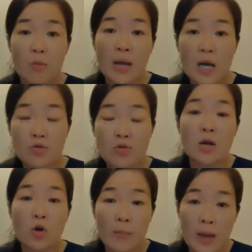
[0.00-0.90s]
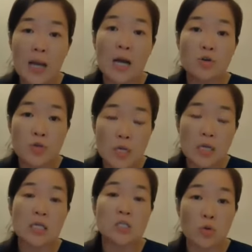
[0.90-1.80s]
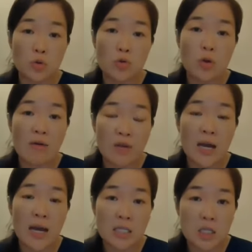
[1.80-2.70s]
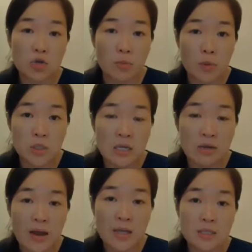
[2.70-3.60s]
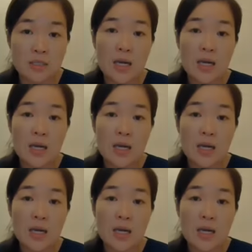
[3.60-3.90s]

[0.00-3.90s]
omega-3 and omega-3 is also having anti-thrombotic effects